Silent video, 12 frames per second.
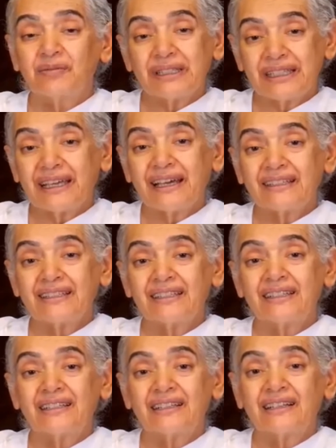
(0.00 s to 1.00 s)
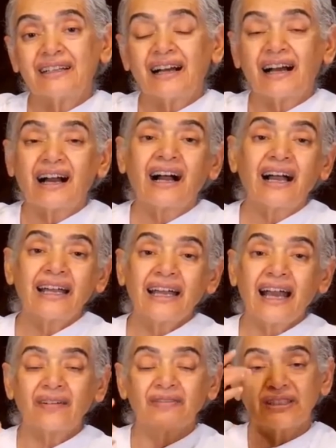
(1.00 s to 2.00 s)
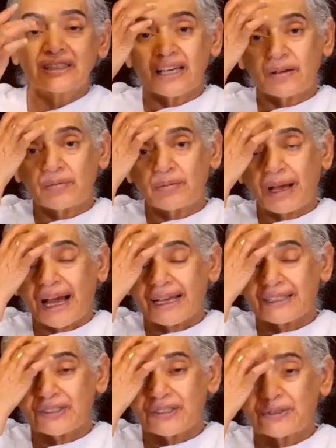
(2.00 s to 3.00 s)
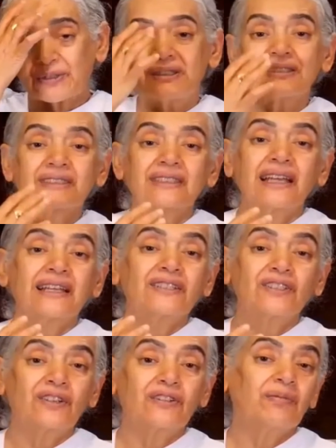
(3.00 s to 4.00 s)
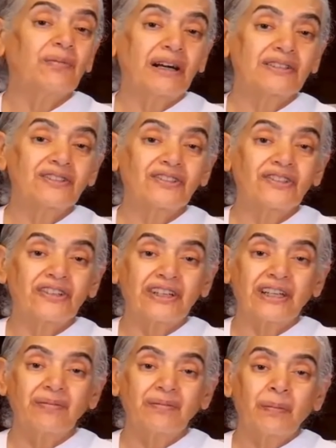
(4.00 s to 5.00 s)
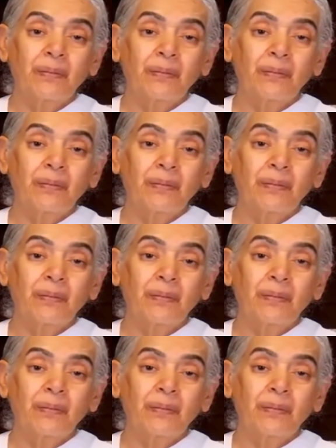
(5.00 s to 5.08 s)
But yet, I have to come back to the state of mastery.